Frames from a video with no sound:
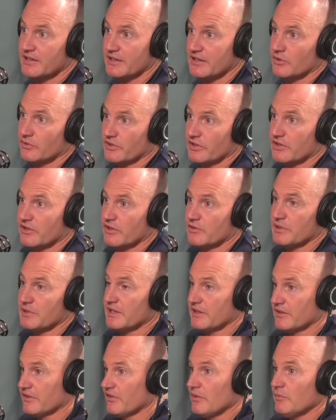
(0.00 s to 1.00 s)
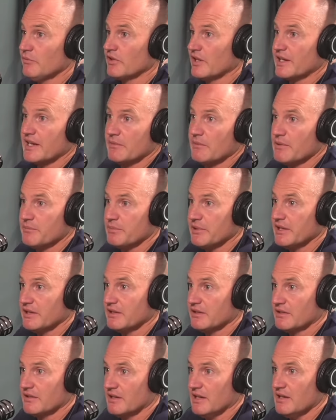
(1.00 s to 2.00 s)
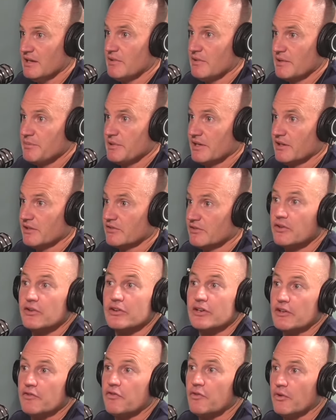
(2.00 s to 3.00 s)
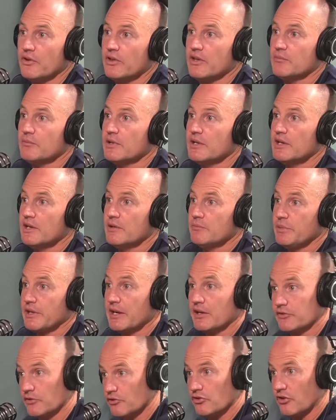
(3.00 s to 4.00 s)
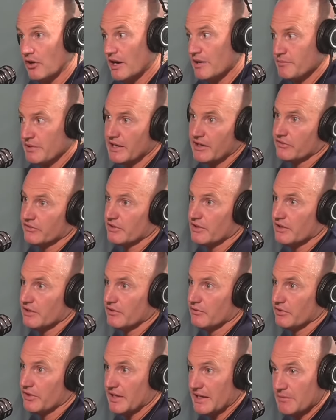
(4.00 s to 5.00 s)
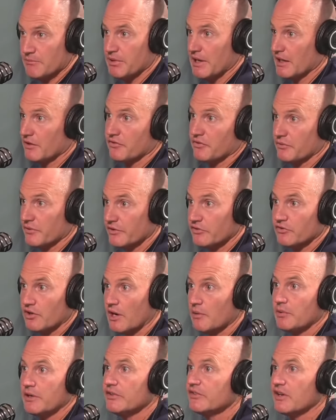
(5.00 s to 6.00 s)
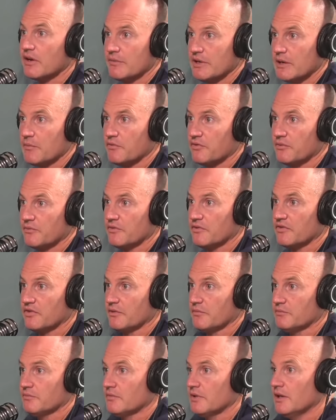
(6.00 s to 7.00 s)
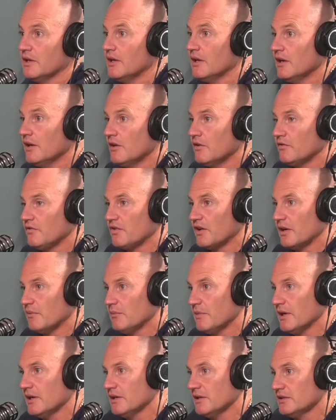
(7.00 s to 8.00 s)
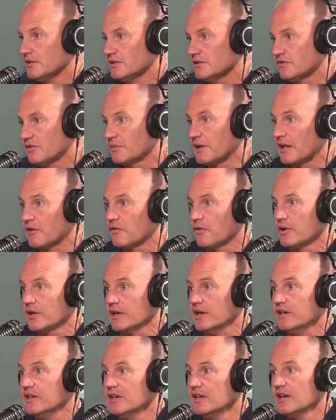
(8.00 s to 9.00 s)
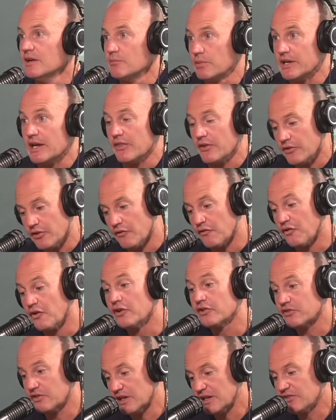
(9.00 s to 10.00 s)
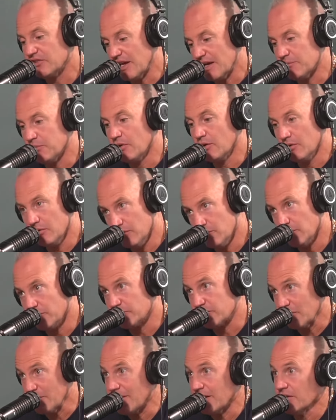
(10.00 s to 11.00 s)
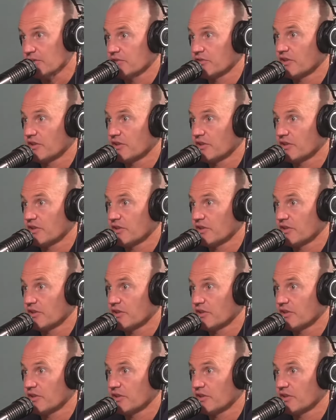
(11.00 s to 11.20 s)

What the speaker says: He goes, it seems like it might be an alternative for them, because they're trying, because the impact from the strawberries coming up from California. But yeah, the first example was tomatoes.